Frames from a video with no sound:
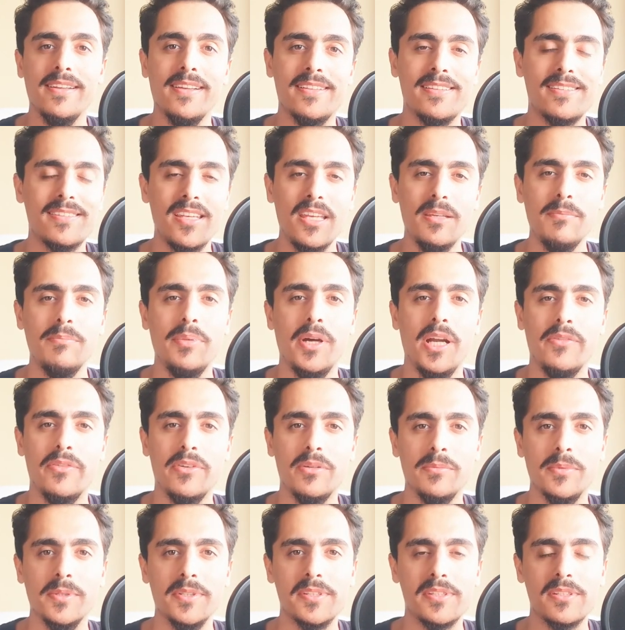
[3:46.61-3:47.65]
a same
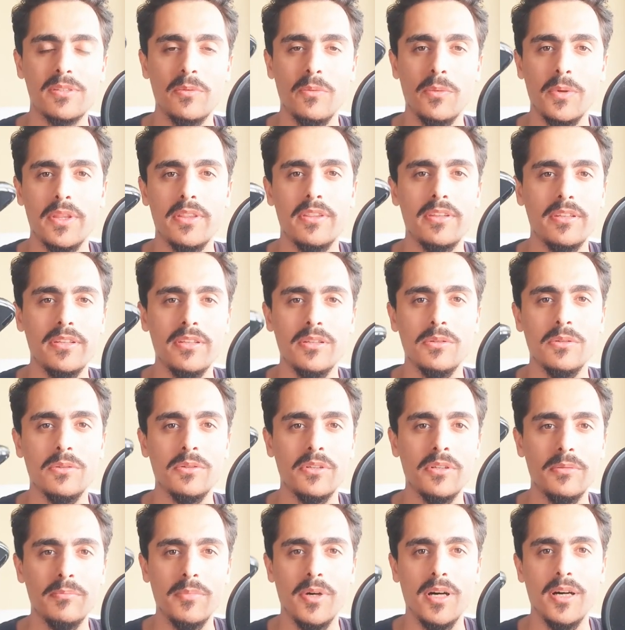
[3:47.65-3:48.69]
performance with your
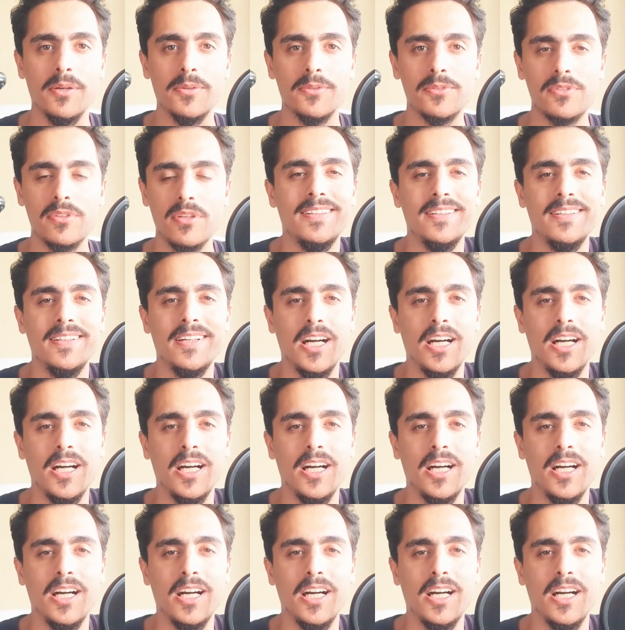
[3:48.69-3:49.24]
mouse.